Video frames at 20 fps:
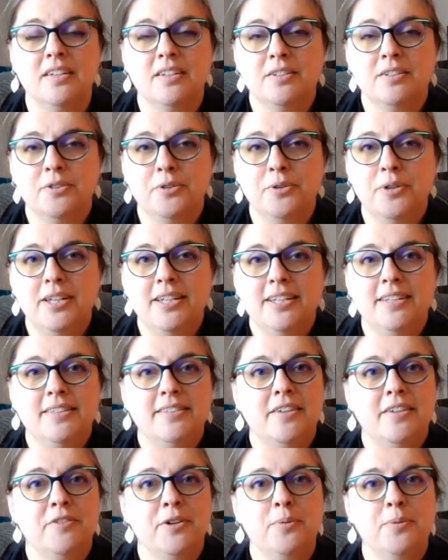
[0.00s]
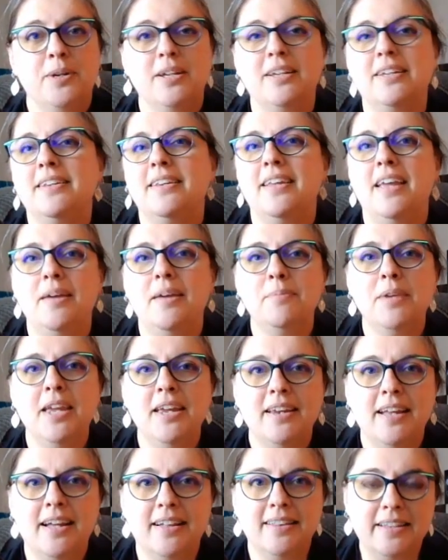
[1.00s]
Greetings everyone, I'm Kate
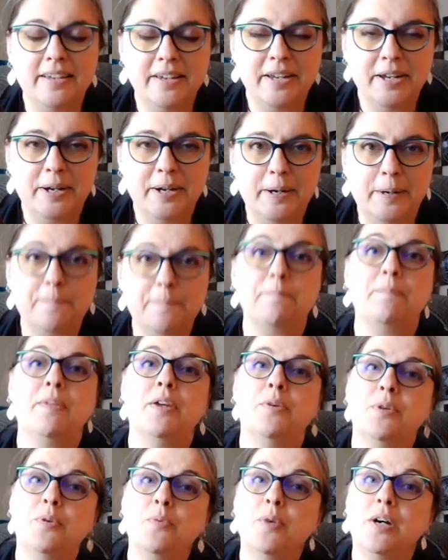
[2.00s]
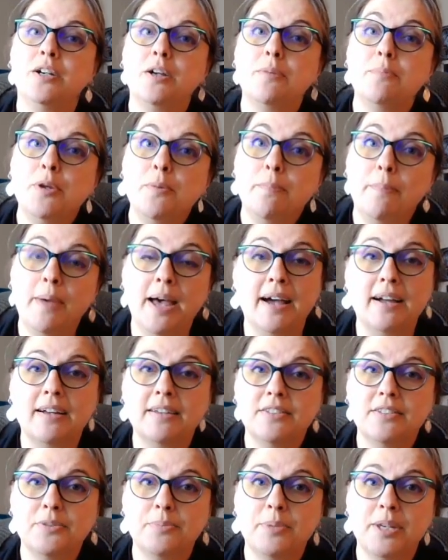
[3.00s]
Allen here. I want to welcome you back
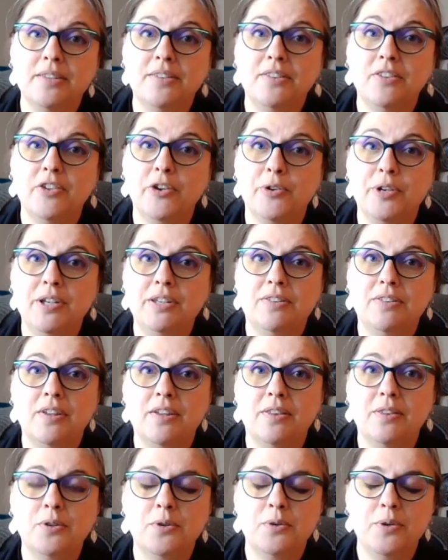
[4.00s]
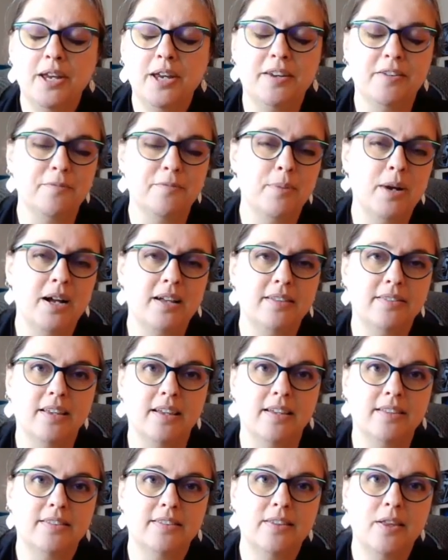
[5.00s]
to my series on the creative
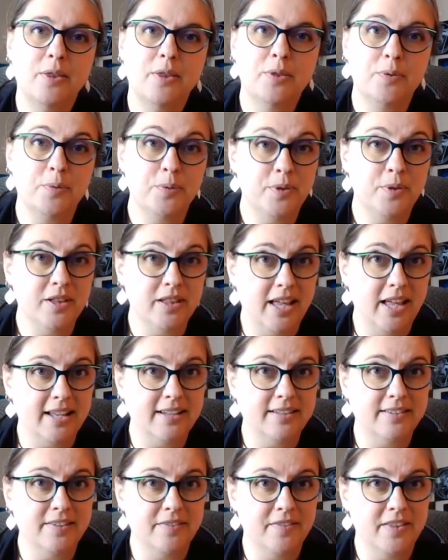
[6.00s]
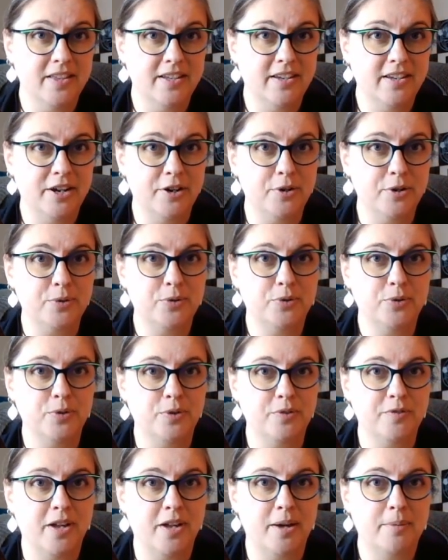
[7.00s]
process through the lens of the Tarot Suit
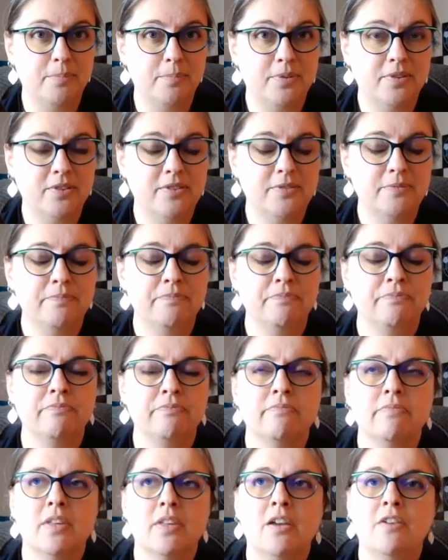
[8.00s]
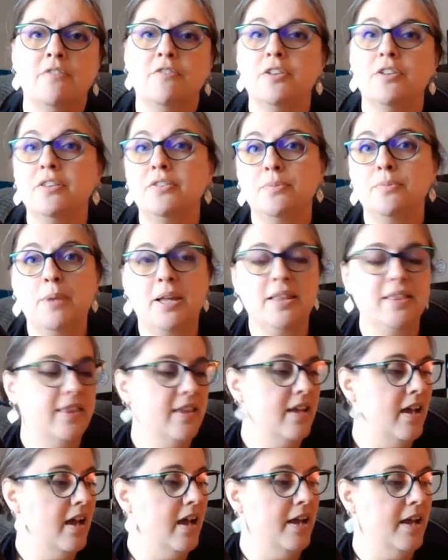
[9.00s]
of Cups. For this month,
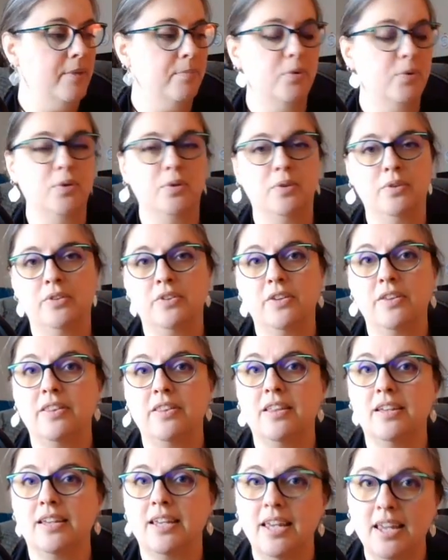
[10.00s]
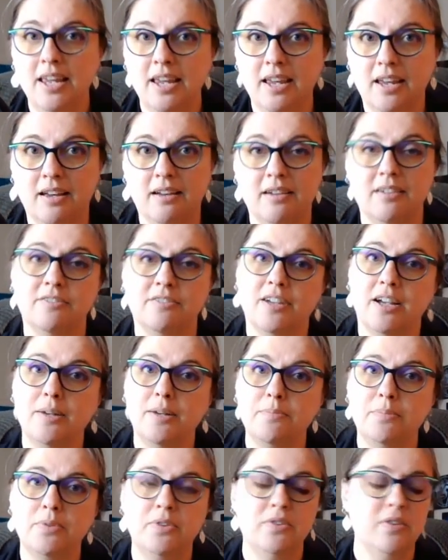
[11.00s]
I pulled the King of
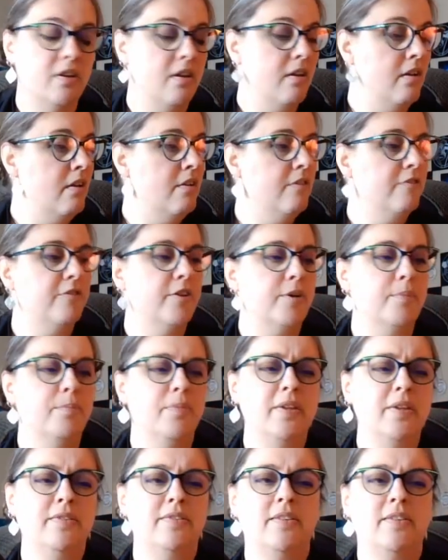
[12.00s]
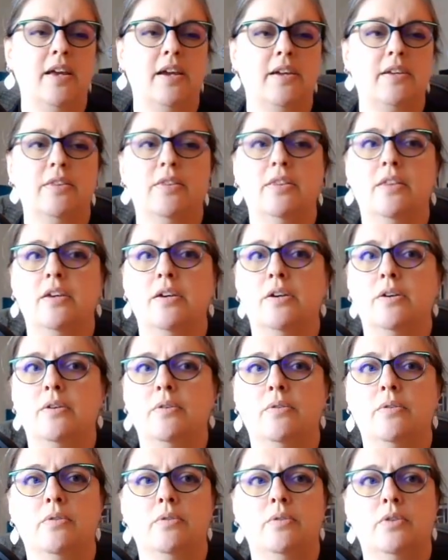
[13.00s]
Cups from this deck, the
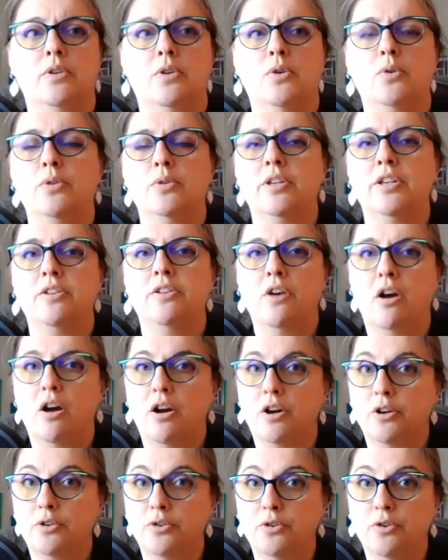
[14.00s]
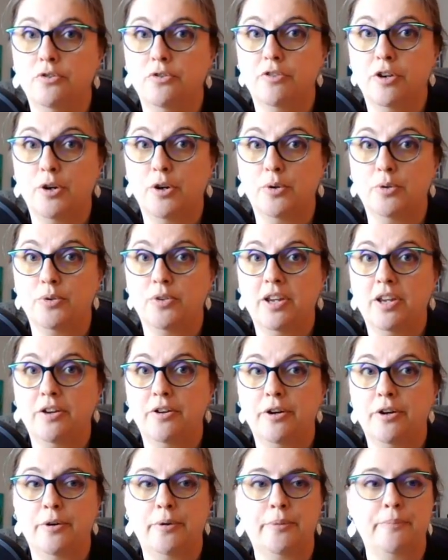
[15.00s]
Golden Art Nouveau Tarot.